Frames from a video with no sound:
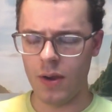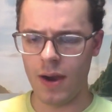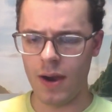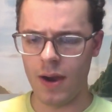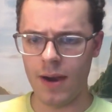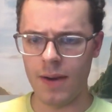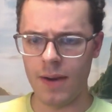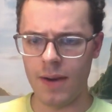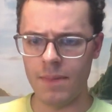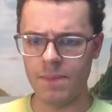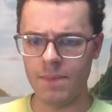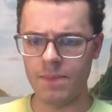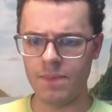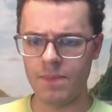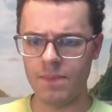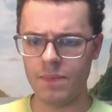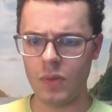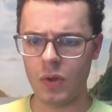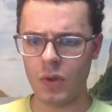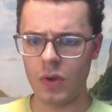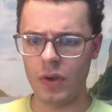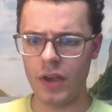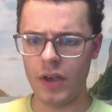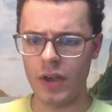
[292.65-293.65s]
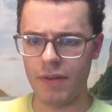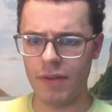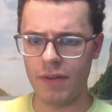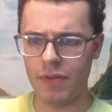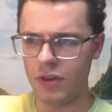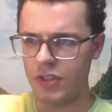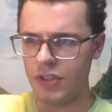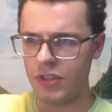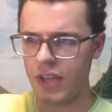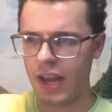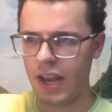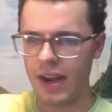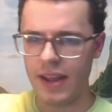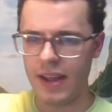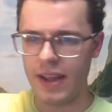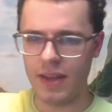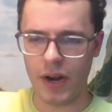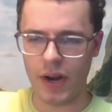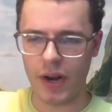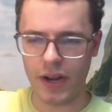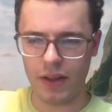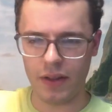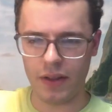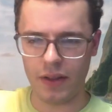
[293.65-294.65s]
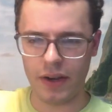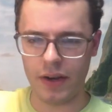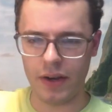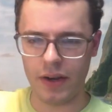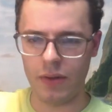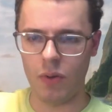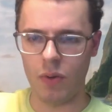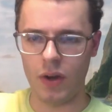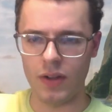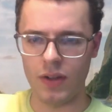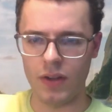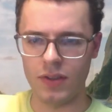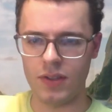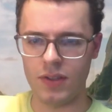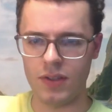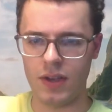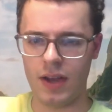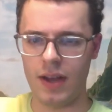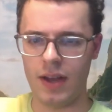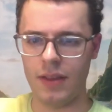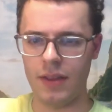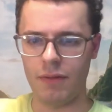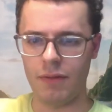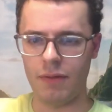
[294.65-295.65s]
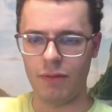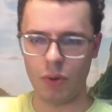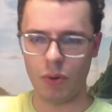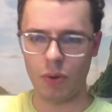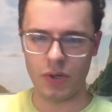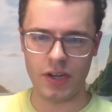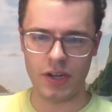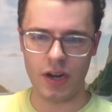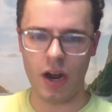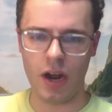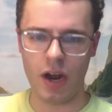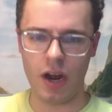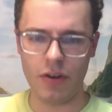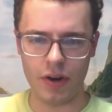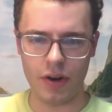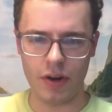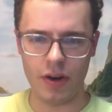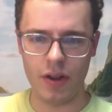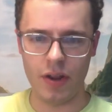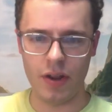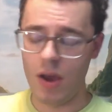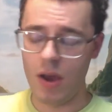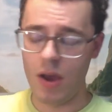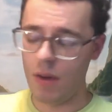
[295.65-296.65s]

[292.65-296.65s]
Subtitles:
if there's any regulated ones on the 1400.